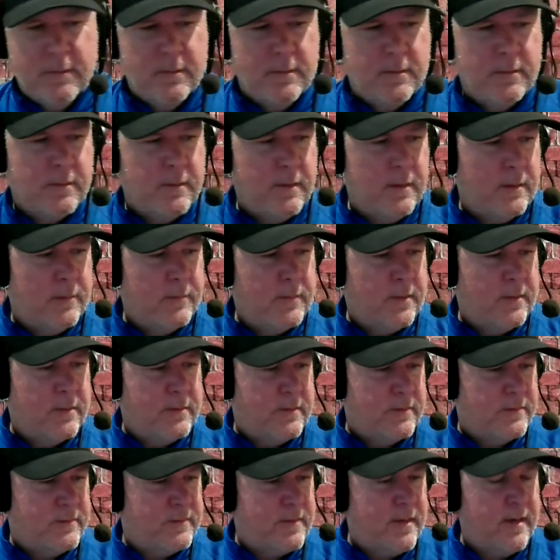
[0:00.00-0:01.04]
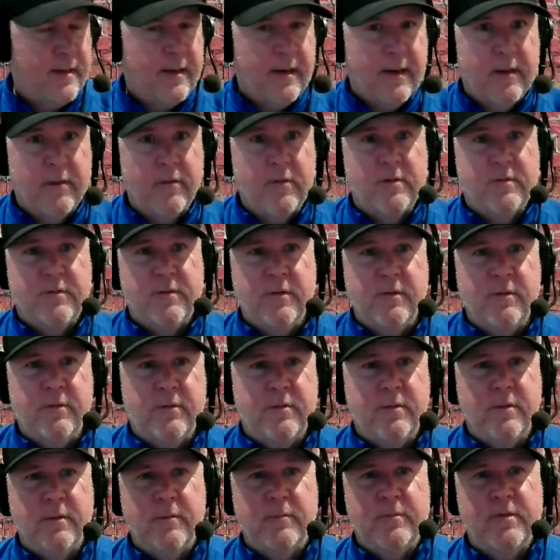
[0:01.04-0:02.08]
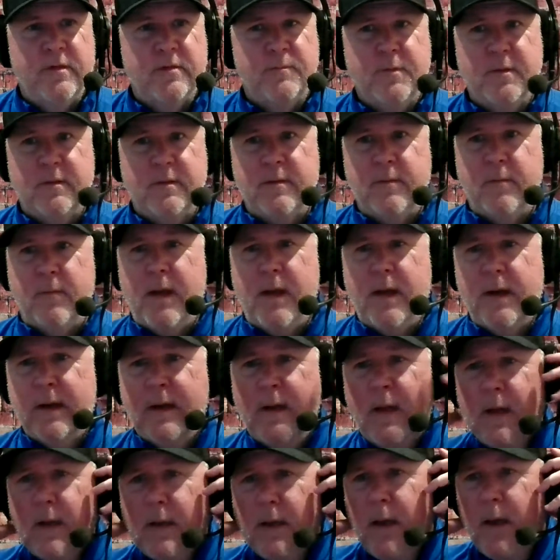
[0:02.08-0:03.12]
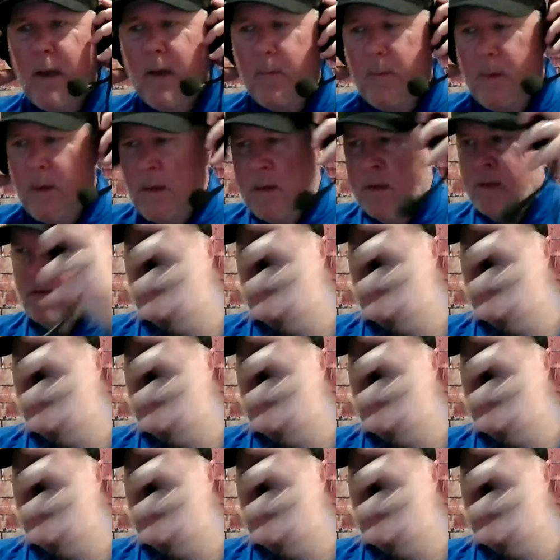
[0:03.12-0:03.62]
All right, I'm going to just sign out of this YouTube. Just put the monologue up.